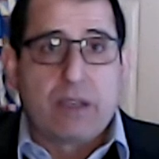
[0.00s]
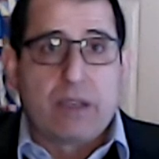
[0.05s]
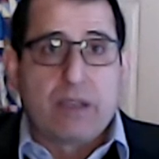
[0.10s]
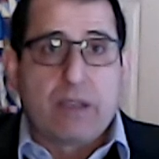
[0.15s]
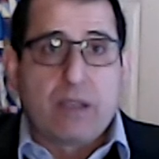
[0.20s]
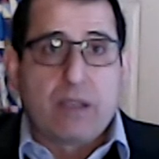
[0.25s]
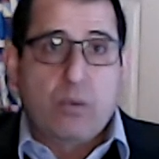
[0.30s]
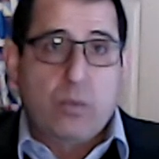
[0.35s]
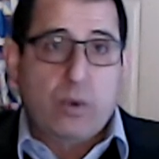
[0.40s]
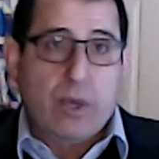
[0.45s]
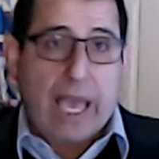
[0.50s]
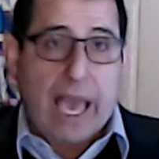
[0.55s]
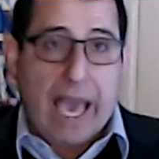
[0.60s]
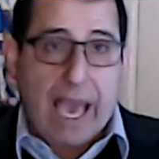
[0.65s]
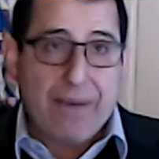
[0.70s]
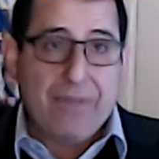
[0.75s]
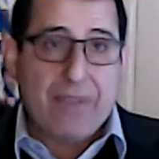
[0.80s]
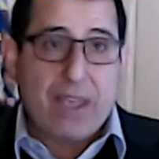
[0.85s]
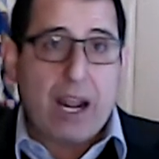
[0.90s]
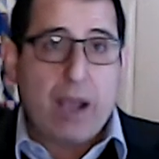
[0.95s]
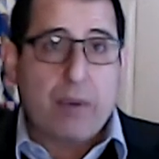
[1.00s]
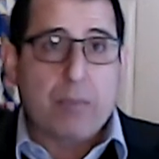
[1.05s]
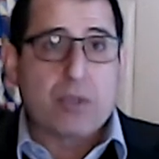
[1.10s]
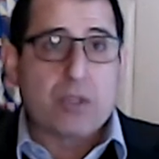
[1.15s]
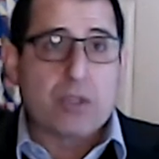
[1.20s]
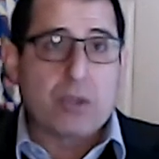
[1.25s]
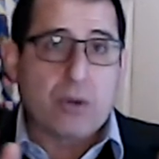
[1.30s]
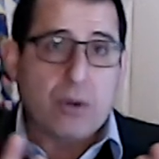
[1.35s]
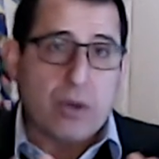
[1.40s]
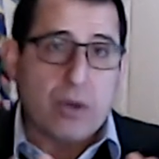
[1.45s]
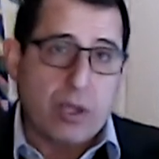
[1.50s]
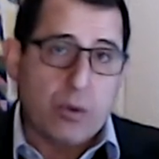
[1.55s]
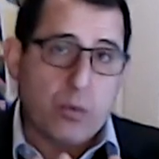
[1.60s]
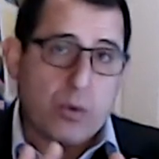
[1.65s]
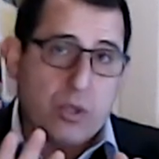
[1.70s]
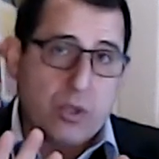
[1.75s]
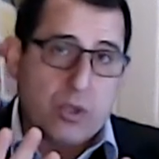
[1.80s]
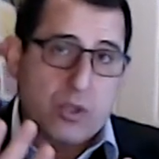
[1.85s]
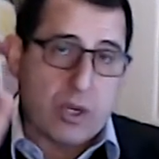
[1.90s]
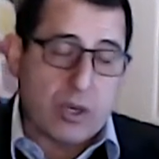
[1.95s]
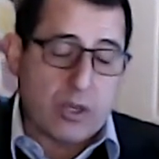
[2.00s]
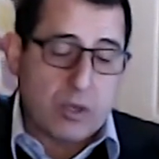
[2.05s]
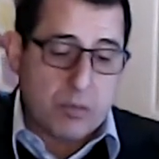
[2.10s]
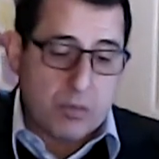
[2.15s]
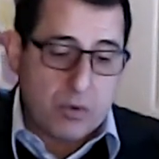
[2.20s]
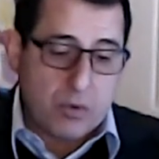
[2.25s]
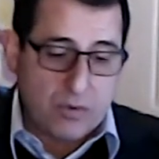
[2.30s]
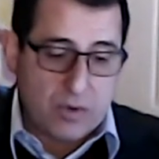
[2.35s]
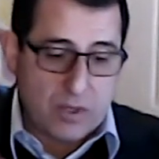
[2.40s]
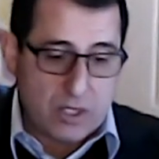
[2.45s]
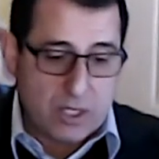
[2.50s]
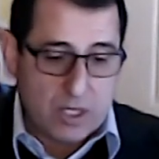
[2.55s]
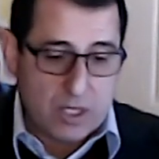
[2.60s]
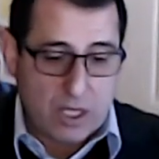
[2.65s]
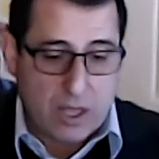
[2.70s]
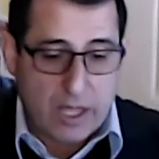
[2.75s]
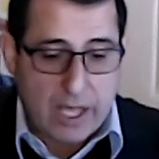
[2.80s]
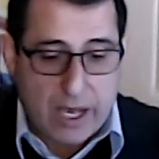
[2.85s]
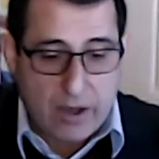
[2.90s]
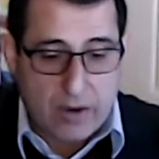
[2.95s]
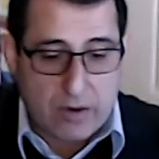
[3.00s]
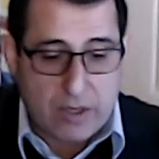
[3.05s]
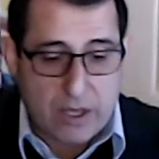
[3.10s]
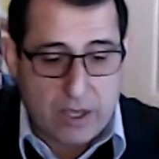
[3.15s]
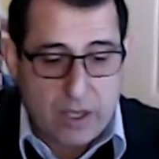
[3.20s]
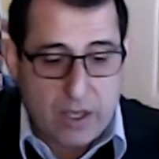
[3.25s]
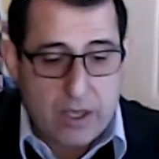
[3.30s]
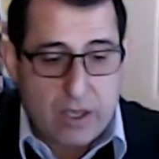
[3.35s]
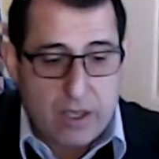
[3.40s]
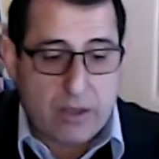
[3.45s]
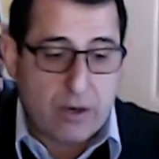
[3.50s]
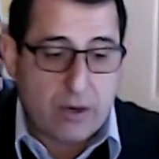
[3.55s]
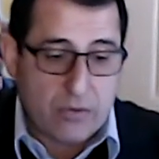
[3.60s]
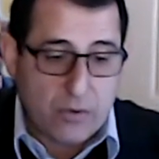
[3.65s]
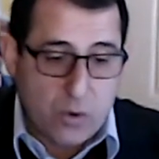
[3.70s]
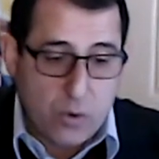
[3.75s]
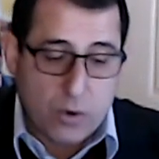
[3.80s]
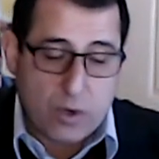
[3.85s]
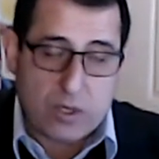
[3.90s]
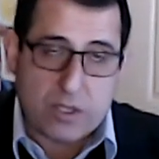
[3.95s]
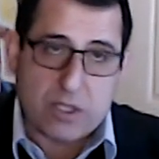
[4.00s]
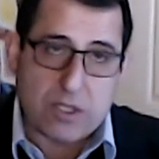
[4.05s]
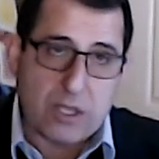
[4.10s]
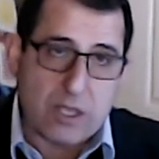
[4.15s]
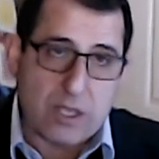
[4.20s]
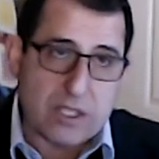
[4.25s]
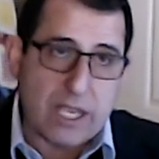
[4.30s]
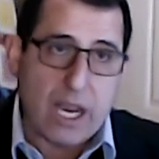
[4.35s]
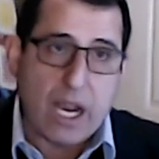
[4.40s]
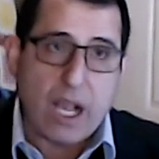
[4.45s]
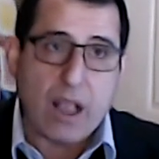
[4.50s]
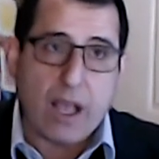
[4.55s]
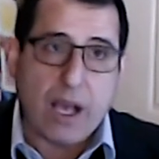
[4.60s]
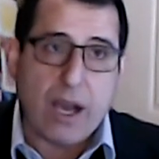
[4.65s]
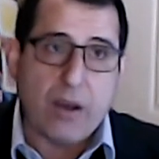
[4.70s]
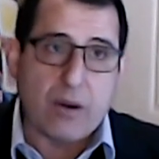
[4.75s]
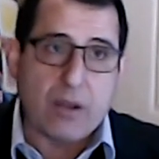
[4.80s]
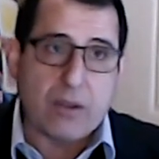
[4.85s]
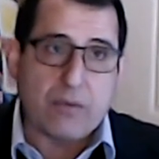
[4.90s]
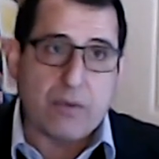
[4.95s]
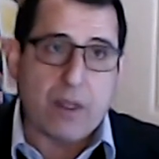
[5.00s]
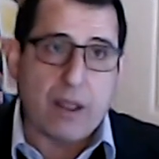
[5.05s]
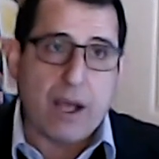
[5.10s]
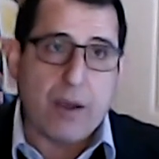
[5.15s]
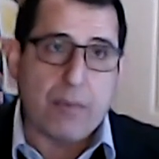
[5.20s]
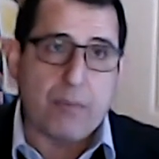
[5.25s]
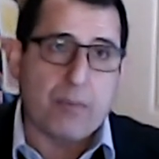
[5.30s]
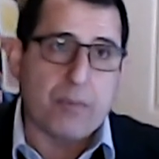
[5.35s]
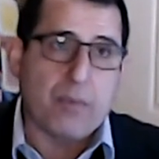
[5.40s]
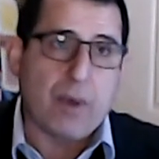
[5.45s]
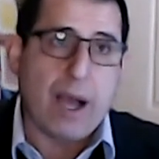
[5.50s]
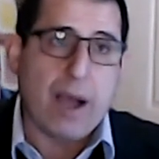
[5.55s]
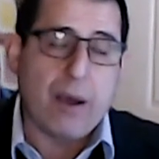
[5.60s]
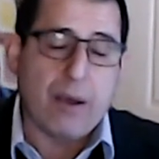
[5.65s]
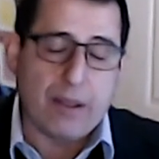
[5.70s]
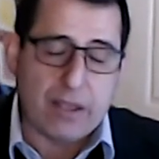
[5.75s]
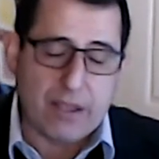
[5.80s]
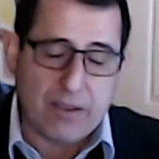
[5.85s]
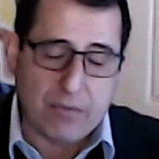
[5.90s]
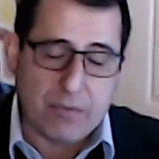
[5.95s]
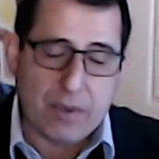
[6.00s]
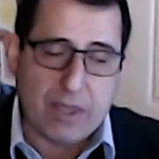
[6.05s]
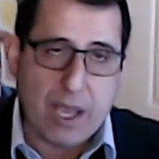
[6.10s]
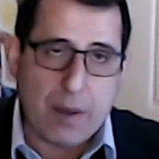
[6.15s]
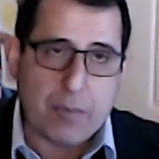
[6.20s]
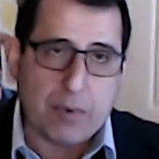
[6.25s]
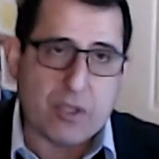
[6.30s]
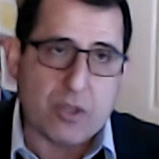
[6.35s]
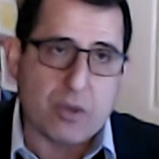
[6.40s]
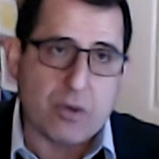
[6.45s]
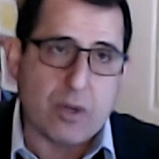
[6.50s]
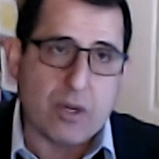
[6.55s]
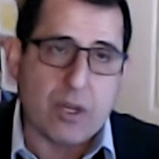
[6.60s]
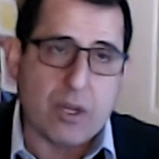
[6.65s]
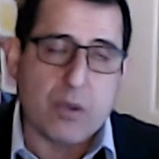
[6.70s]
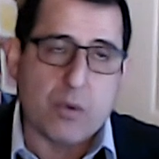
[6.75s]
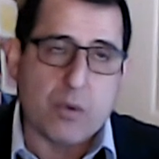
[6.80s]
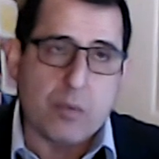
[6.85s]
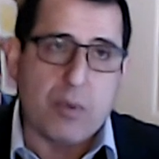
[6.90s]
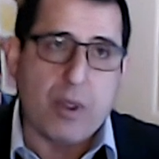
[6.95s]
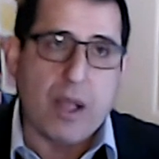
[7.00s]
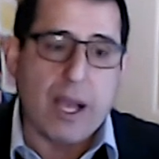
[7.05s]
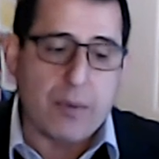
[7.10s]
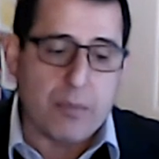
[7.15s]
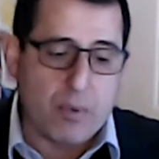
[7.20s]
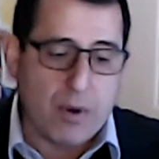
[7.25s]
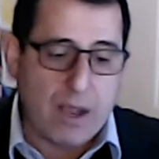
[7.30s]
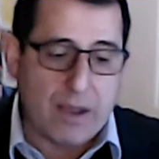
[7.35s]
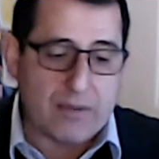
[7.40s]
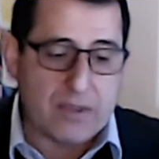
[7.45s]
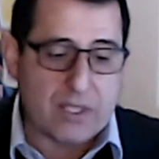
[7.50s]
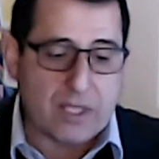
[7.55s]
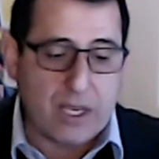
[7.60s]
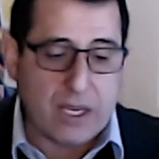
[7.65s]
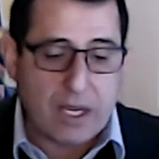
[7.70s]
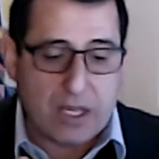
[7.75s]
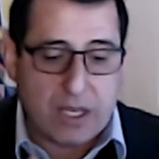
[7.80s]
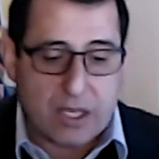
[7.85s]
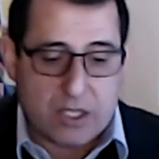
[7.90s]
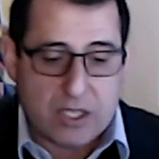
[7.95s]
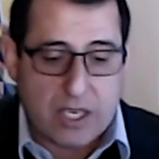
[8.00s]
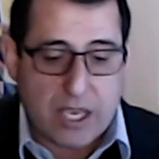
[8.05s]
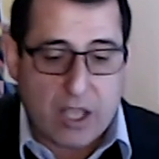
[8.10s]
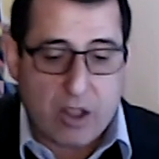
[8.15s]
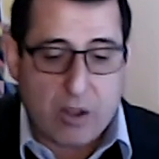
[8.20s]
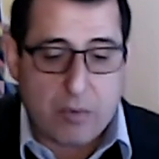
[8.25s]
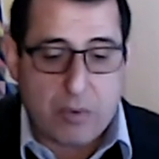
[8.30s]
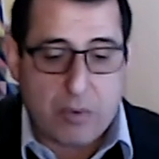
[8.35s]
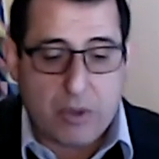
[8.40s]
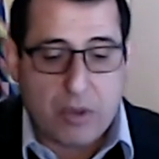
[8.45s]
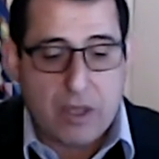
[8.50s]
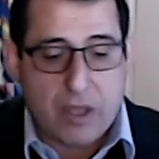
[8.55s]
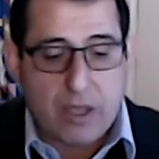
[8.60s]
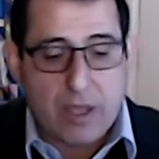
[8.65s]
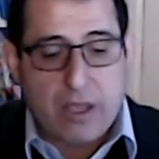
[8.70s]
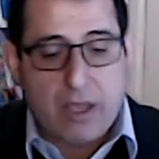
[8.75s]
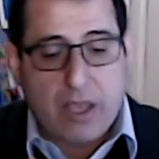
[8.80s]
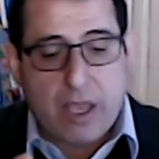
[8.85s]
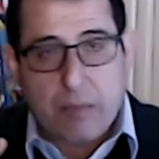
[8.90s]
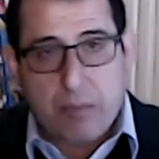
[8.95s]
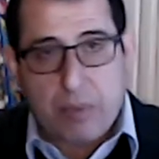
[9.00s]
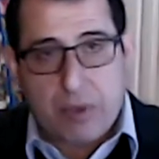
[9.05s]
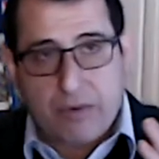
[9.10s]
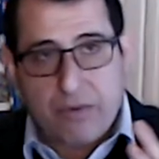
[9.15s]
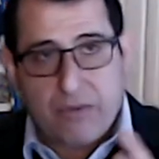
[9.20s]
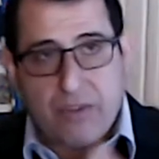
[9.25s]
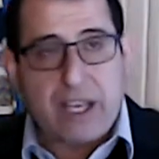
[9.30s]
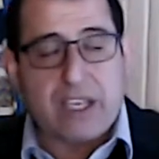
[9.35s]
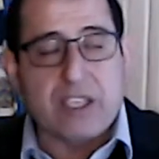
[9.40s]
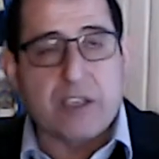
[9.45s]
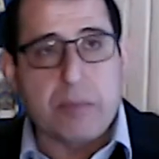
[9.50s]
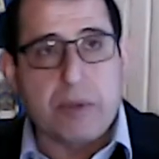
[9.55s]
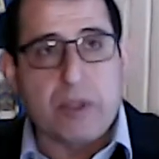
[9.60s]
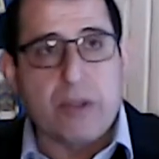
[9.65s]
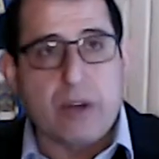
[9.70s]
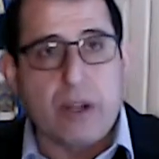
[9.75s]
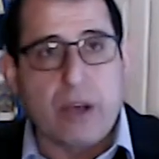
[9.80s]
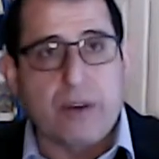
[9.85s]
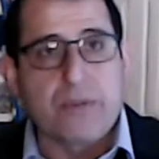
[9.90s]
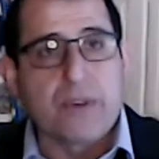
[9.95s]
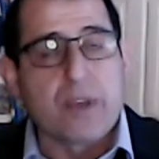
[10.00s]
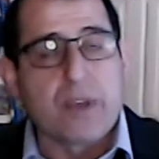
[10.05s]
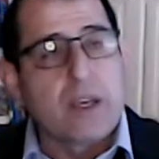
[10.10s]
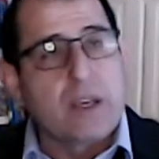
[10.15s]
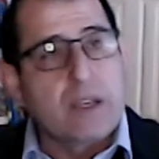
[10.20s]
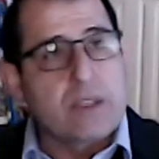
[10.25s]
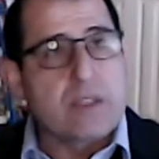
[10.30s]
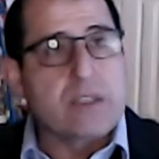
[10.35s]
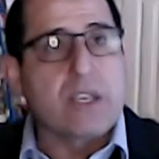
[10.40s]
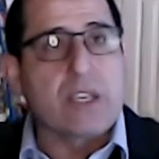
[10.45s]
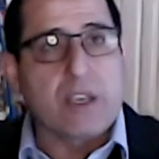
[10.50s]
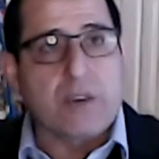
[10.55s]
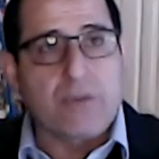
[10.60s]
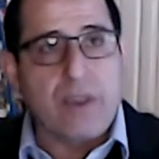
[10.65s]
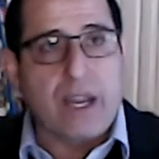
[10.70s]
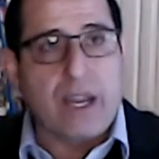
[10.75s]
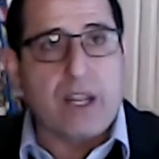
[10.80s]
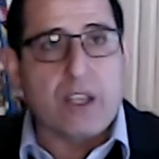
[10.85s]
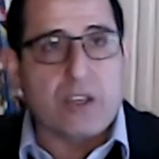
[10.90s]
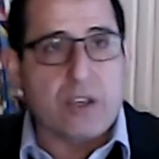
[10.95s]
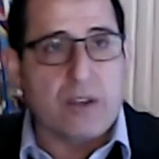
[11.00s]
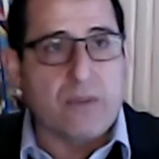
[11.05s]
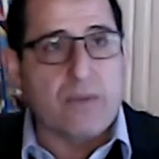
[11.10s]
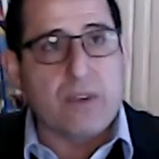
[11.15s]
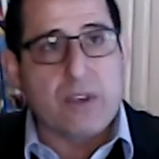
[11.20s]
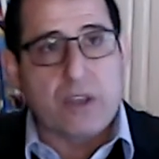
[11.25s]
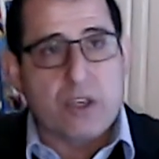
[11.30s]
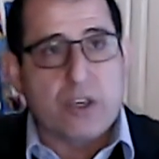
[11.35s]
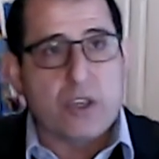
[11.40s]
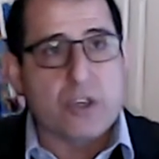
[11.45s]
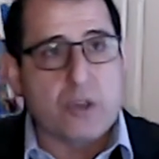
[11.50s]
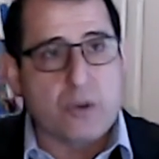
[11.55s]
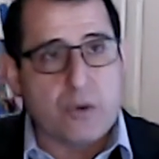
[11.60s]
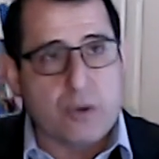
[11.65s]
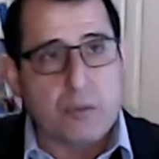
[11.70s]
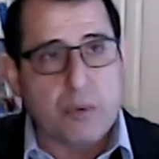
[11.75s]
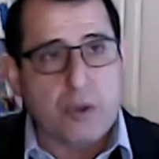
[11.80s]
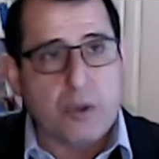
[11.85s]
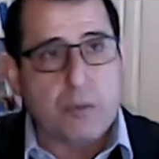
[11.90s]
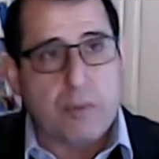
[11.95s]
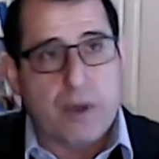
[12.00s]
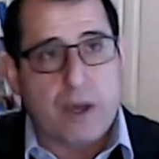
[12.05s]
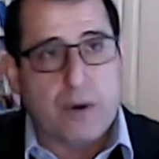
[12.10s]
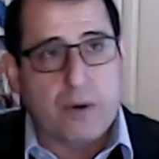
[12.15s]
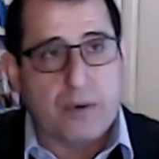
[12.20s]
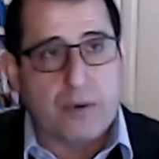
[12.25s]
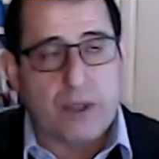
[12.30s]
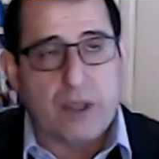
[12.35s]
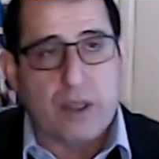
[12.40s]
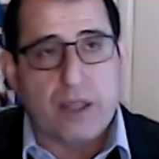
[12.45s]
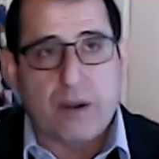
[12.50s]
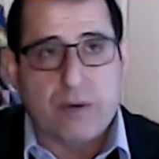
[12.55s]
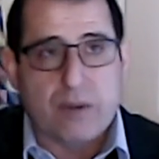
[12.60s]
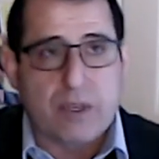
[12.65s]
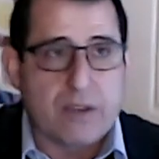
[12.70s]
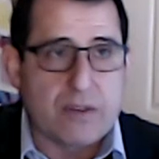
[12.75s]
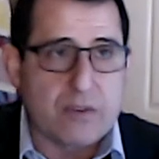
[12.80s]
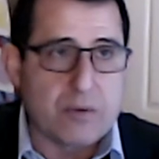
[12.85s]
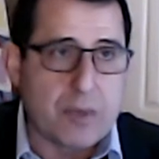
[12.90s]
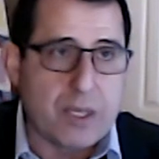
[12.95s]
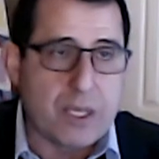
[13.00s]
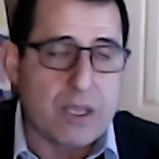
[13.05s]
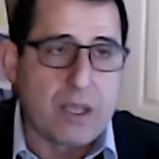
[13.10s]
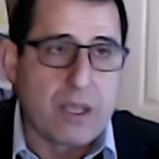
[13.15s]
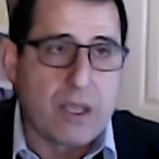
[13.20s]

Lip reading: And when we have that opportunity, when you start to move into the cloud, and then of course, does that cloud give me the opportunity to apply privacy as scalable and be flexible enough to take advantage of the additional compute power the cloud gives me?